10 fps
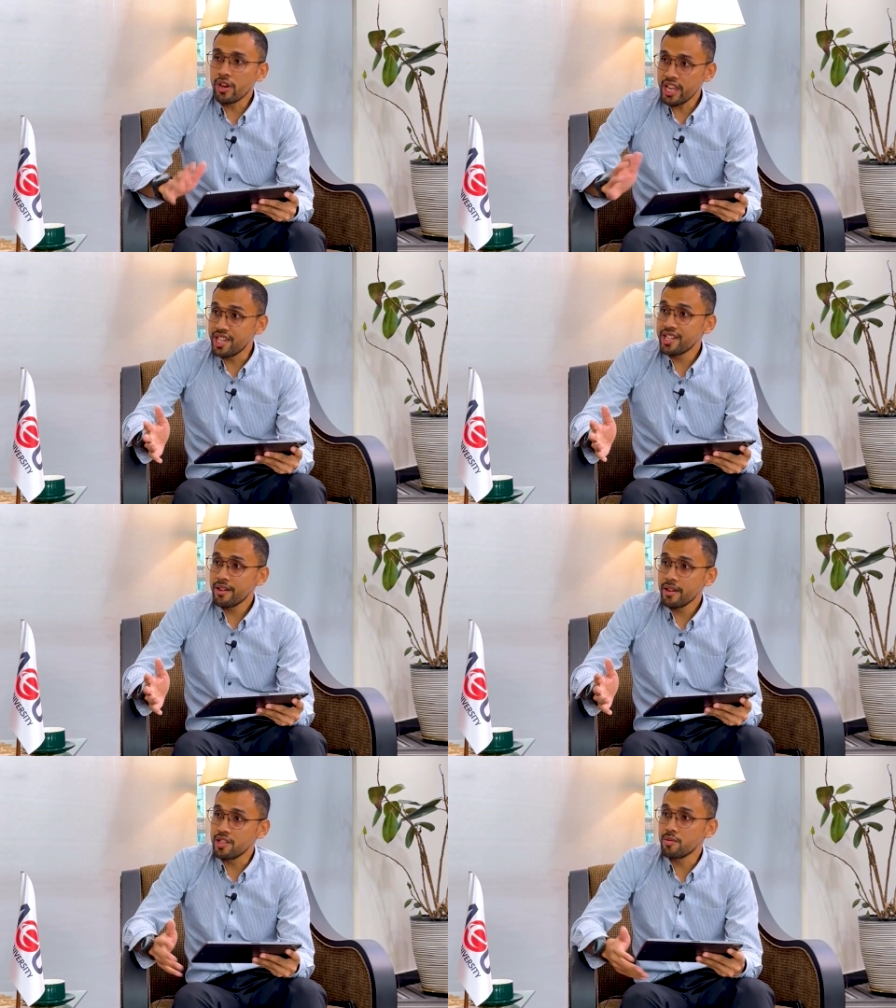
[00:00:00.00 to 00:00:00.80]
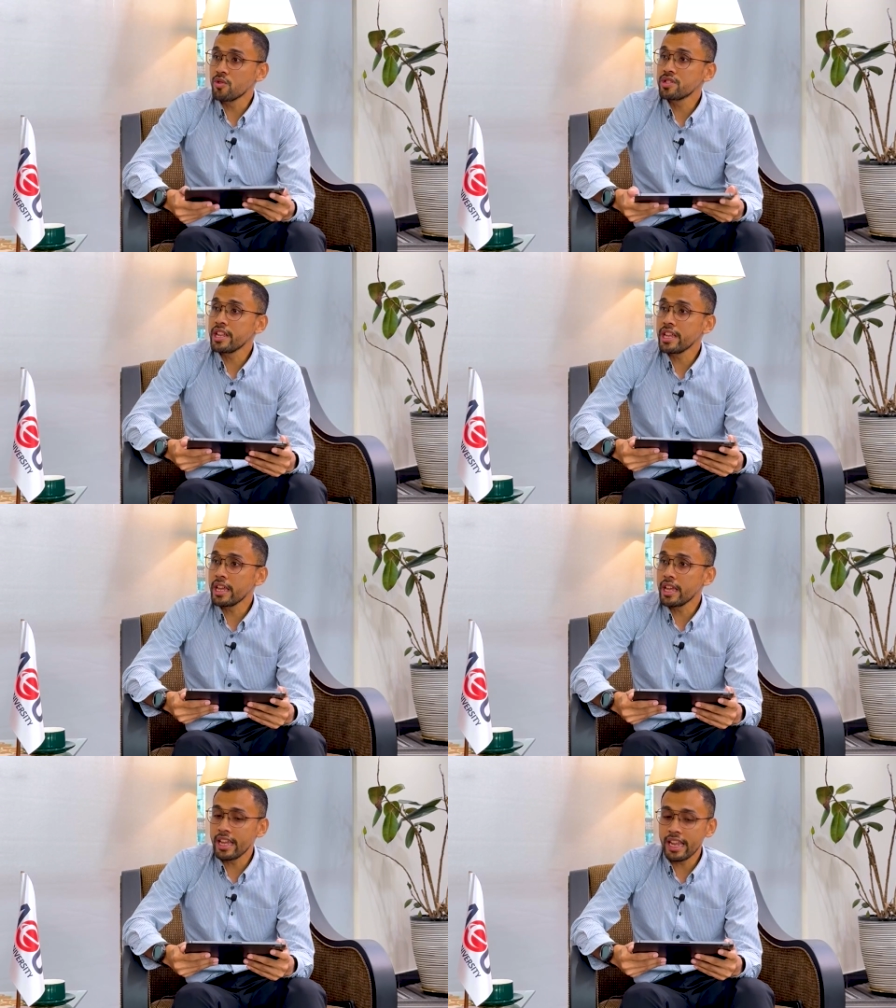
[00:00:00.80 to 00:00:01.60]
niche is
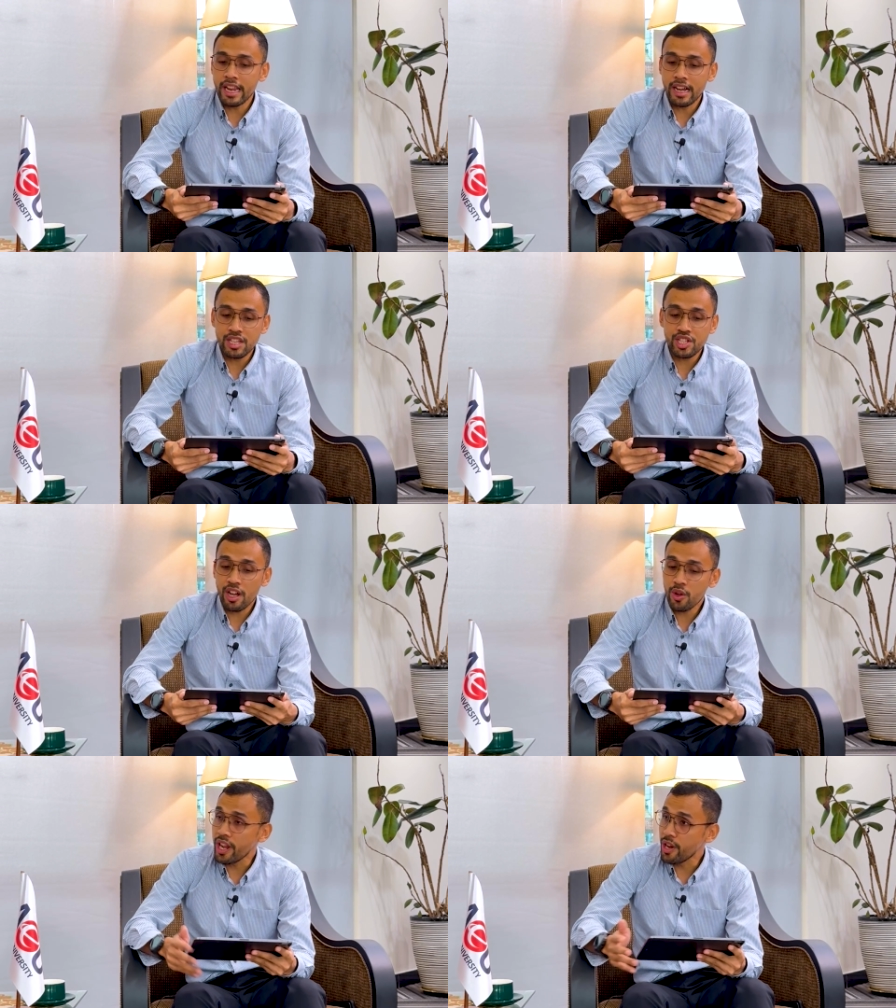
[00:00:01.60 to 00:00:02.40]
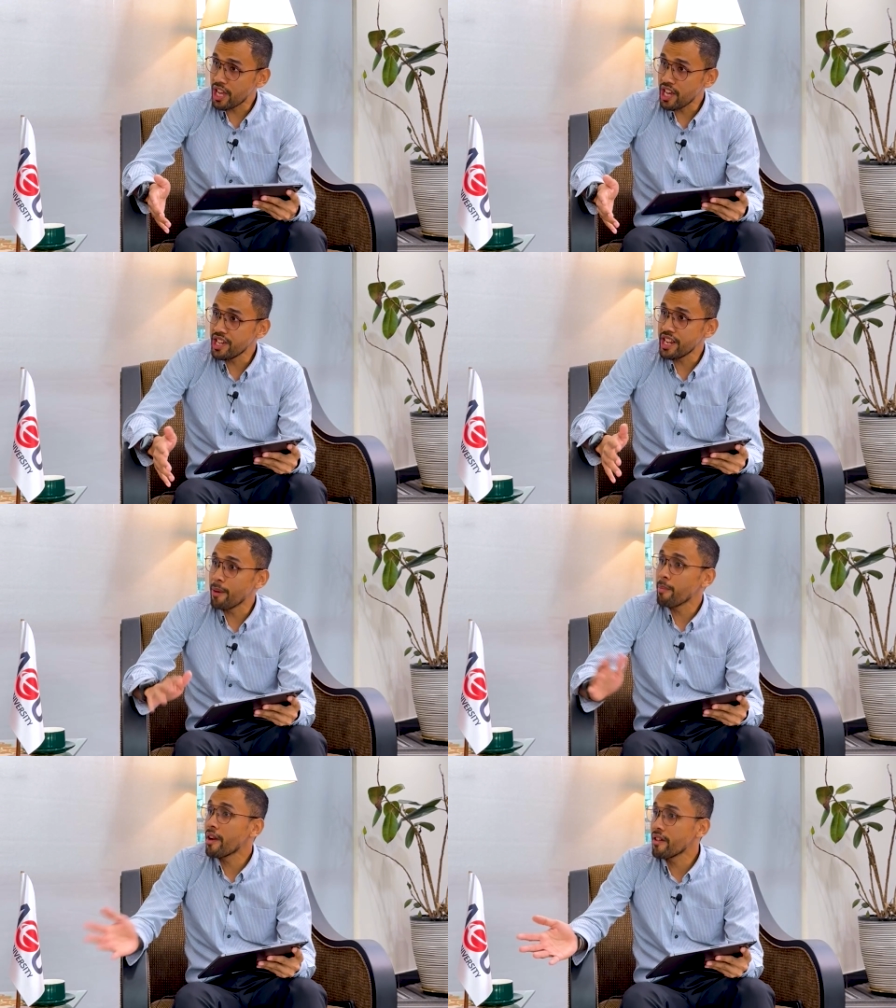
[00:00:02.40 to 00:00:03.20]
mostly in childhood education
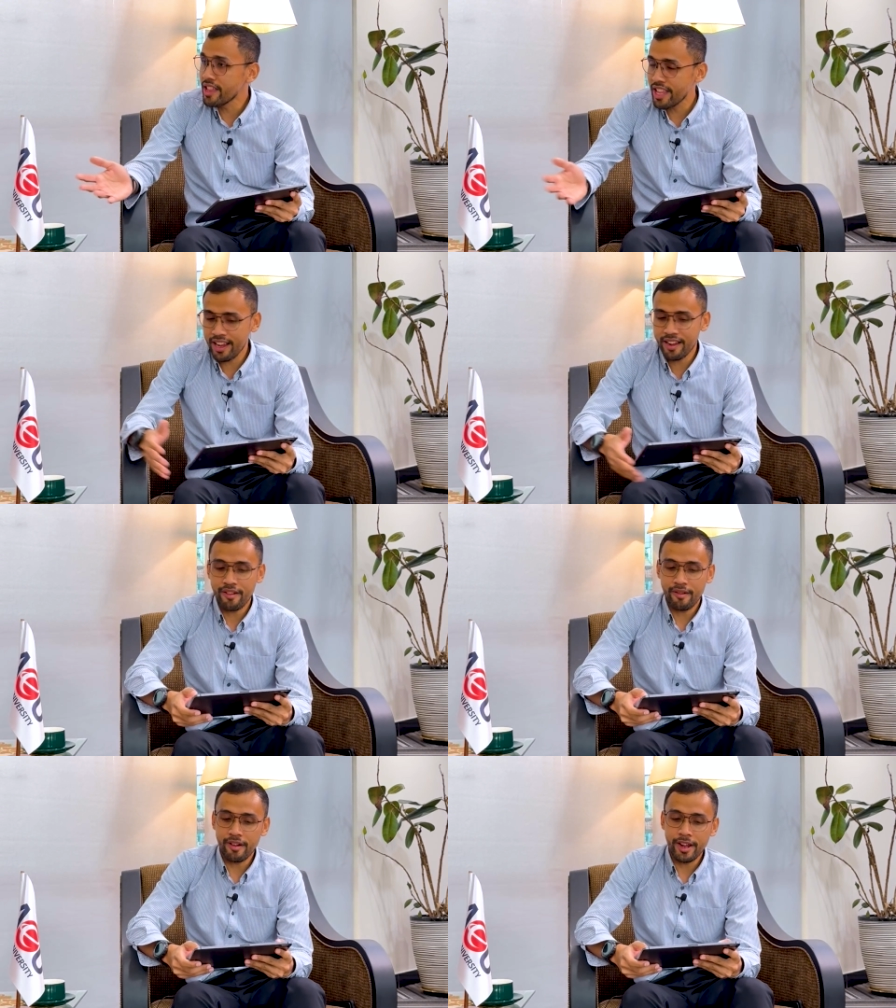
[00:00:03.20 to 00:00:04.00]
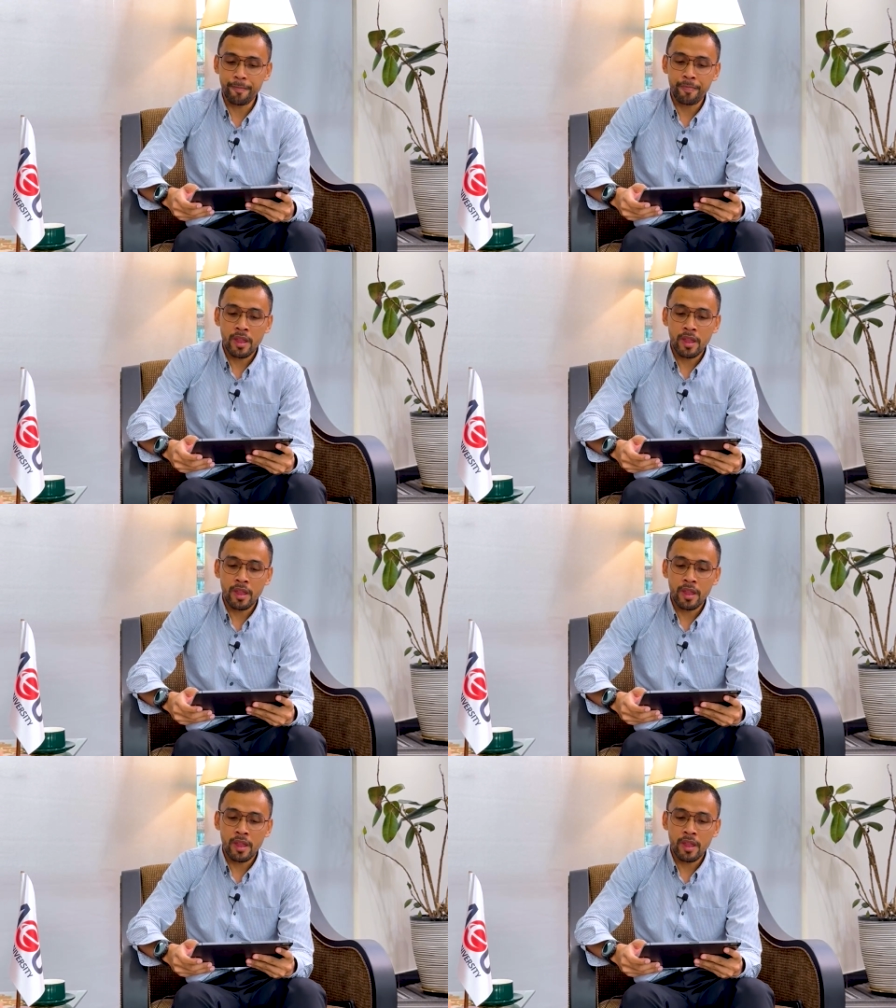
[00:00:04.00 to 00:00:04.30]
and parenting, right?